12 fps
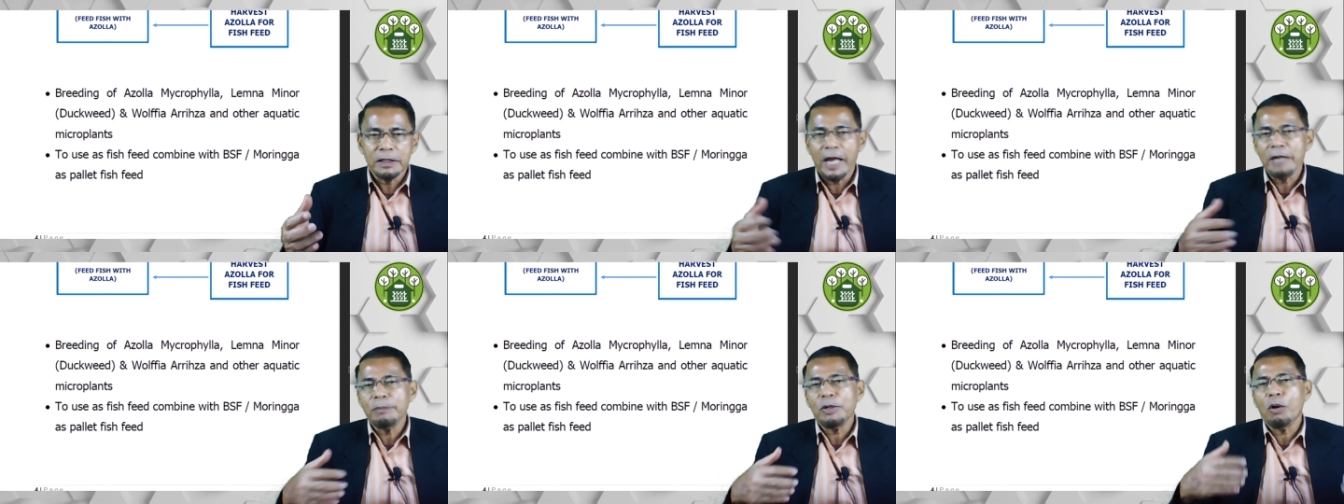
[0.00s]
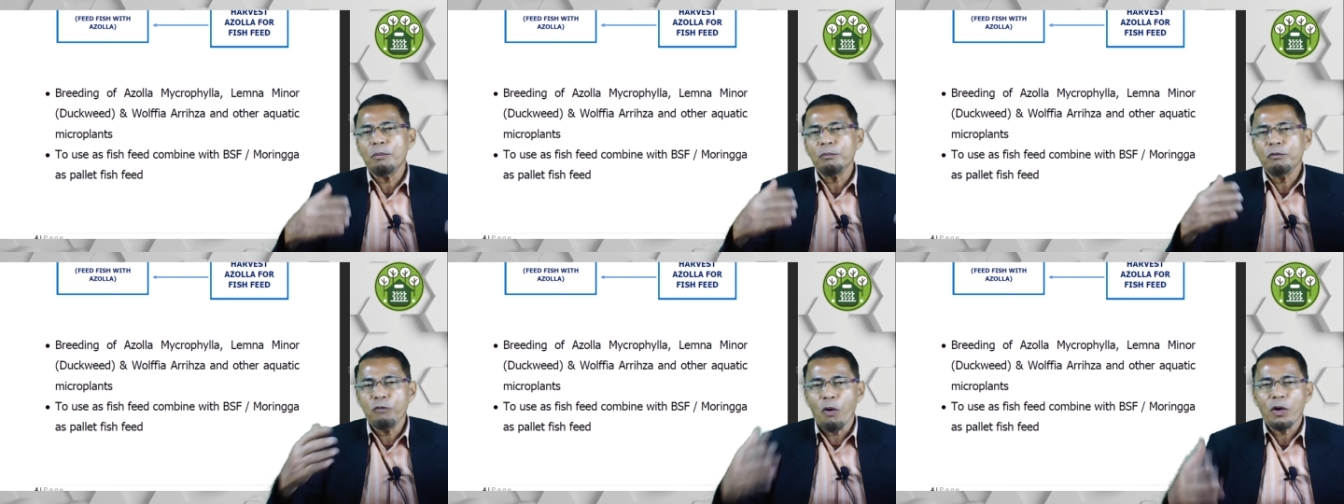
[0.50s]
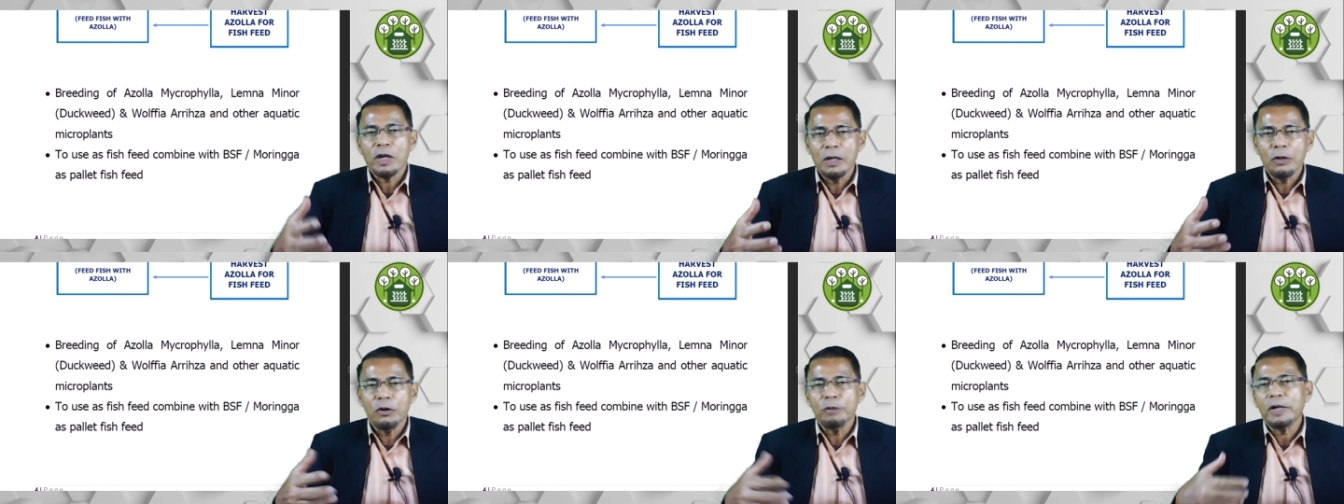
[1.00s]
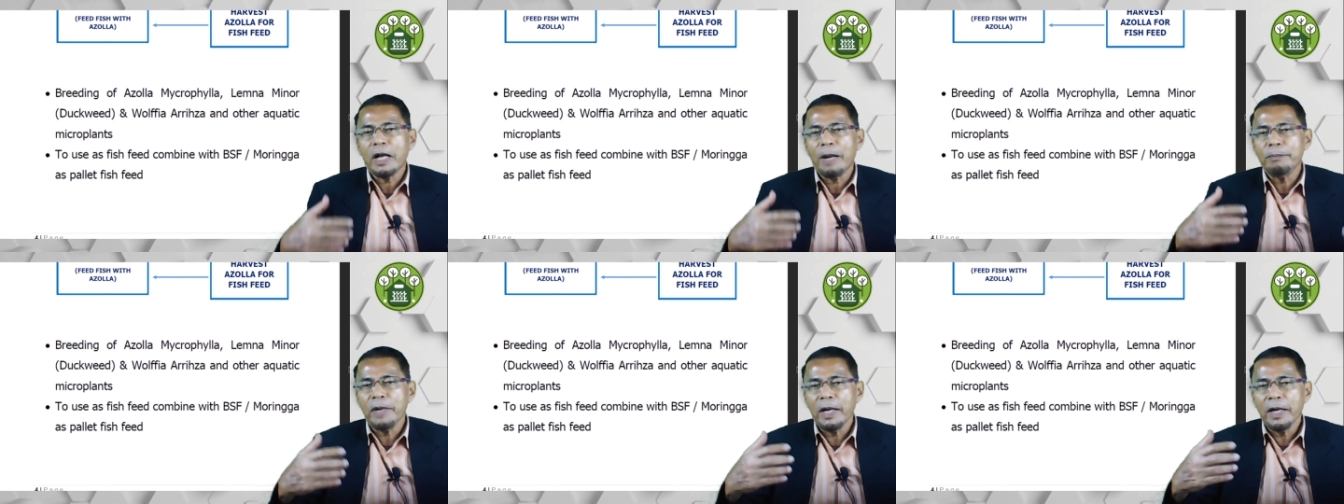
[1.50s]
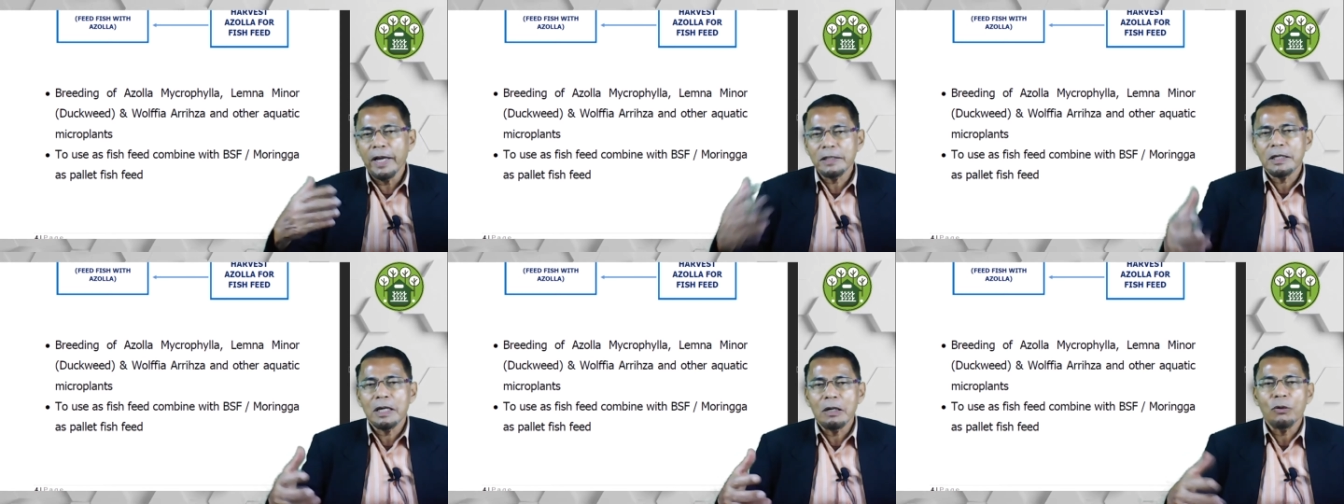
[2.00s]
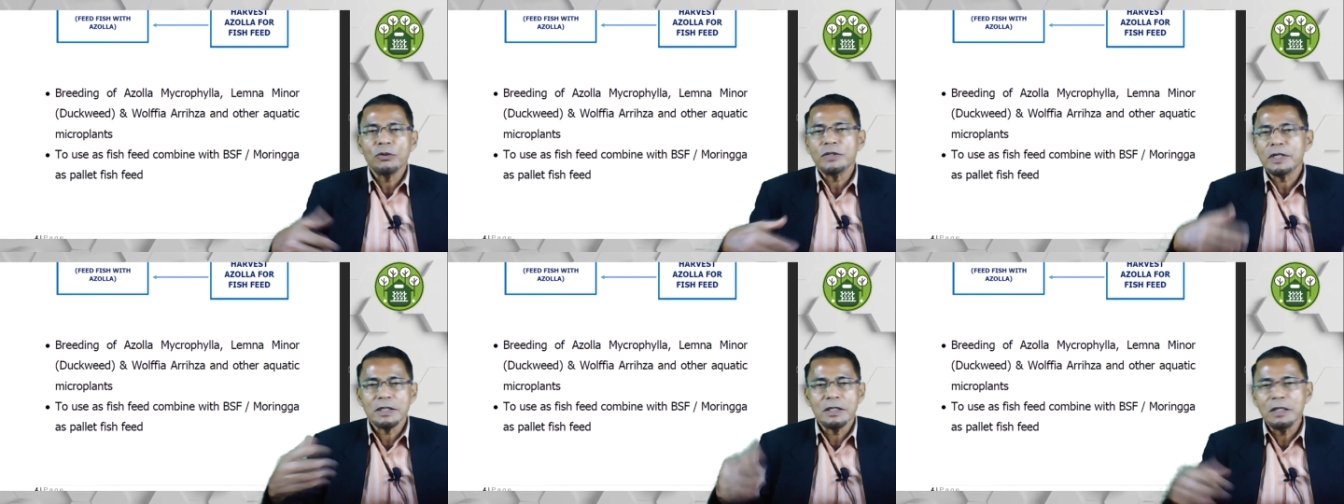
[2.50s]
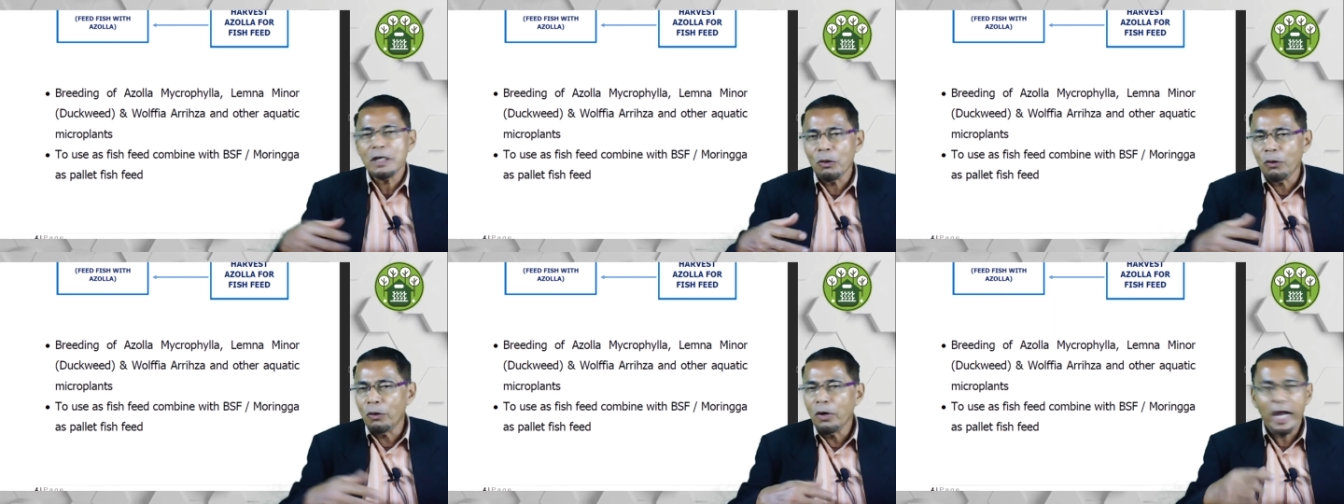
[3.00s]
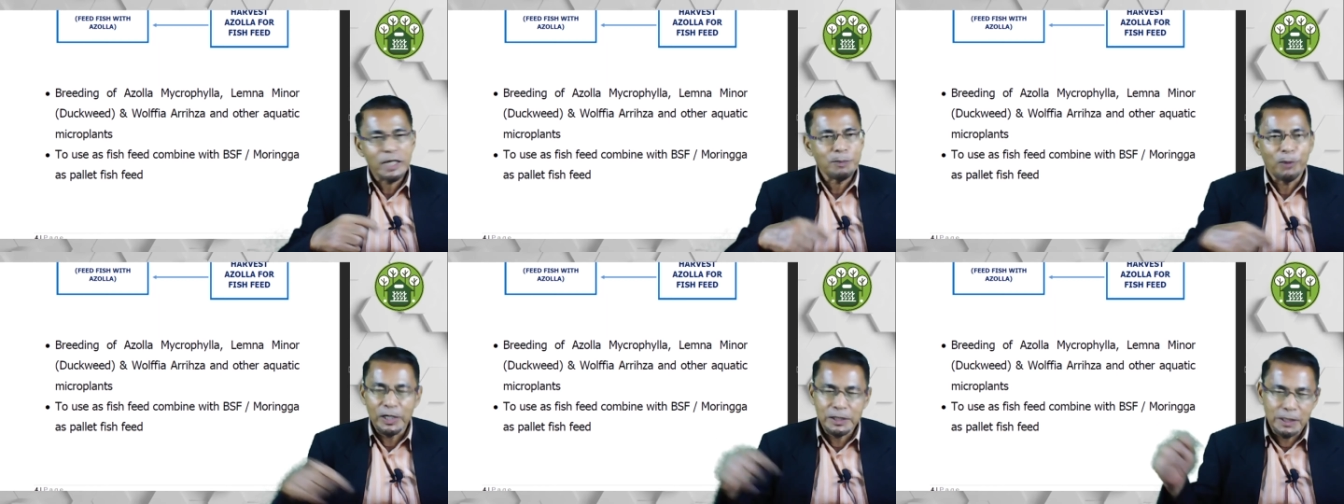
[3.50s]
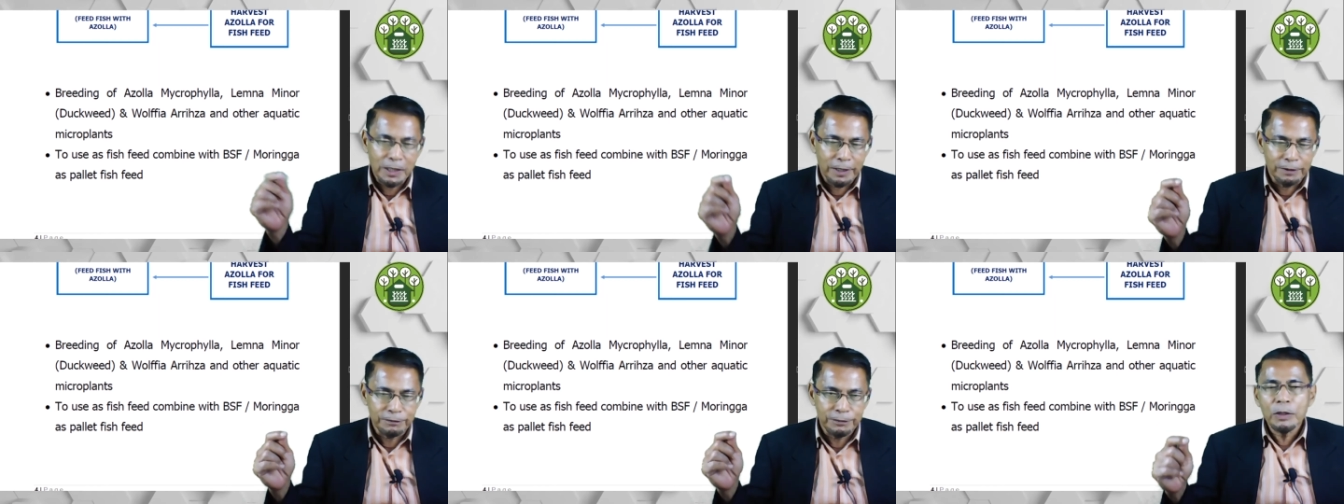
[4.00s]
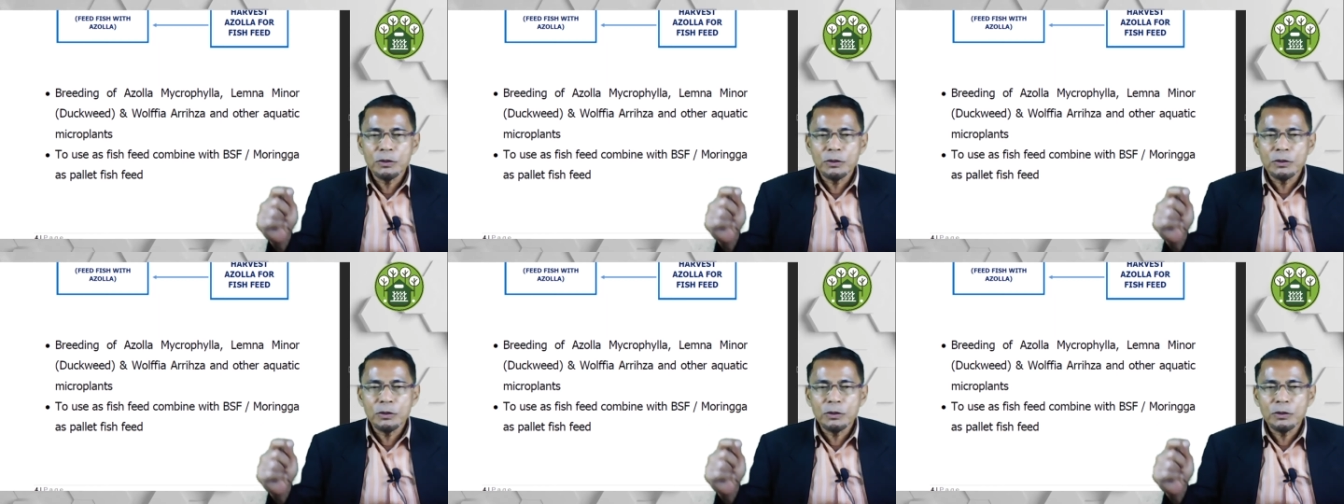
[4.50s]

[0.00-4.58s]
Then it become 4 kilo, it become 8 kilo, 16 kilo, exponential curve.